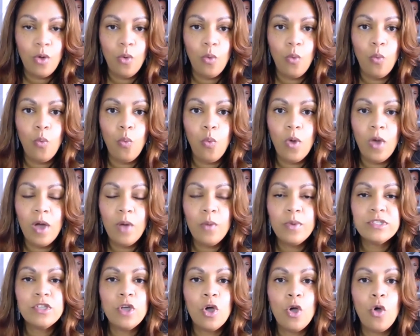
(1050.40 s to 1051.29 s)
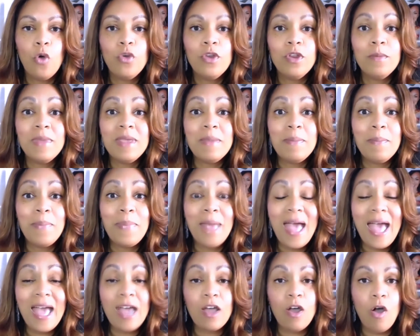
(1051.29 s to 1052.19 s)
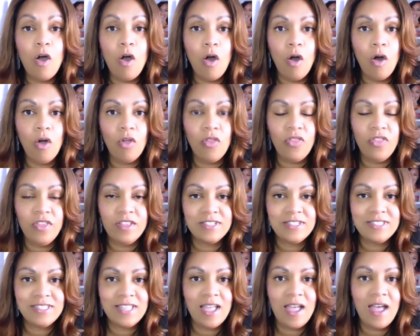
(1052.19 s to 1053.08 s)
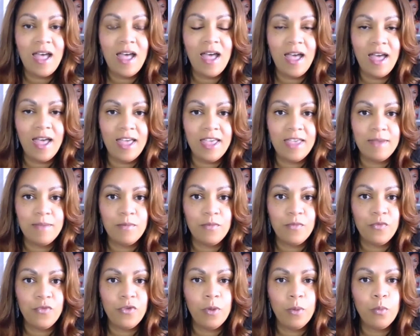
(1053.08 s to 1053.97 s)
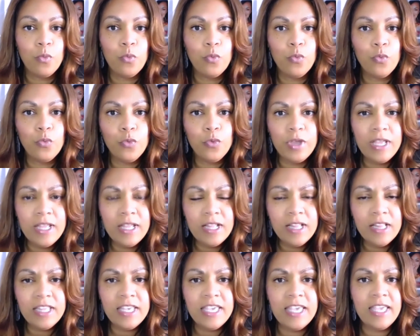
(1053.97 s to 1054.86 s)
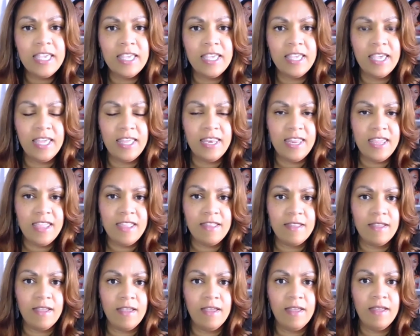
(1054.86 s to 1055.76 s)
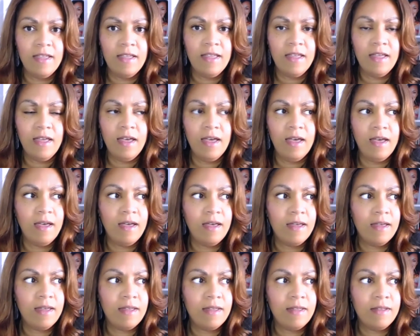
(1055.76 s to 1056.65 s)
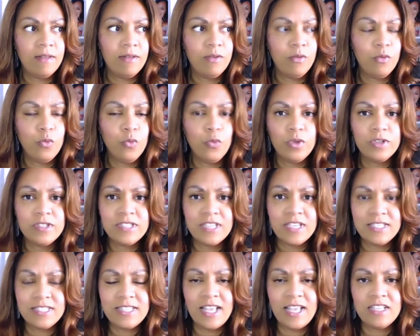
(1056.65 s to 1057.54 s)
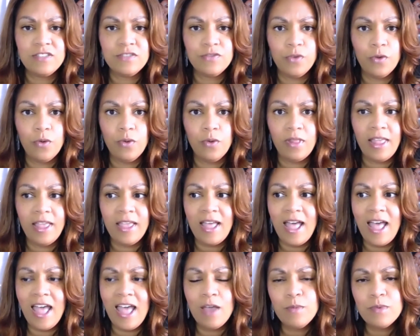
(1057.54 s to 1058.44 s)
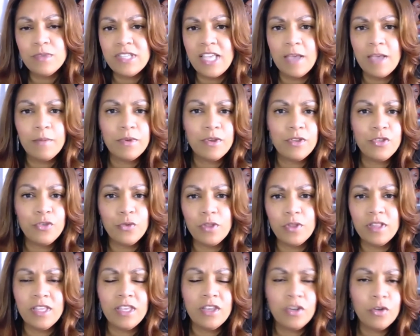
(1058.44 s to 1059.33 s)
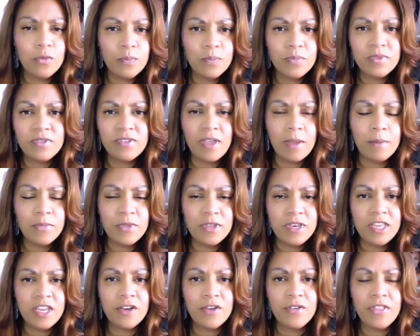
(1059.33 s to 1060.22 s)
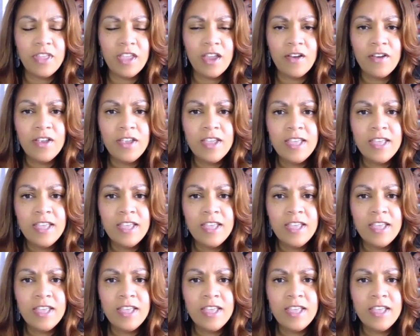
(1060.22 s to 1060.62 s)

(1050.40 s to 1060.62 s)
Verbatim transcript: what was holding me back all this time from really getting uh, successful. Like I was able to do a little something here and there,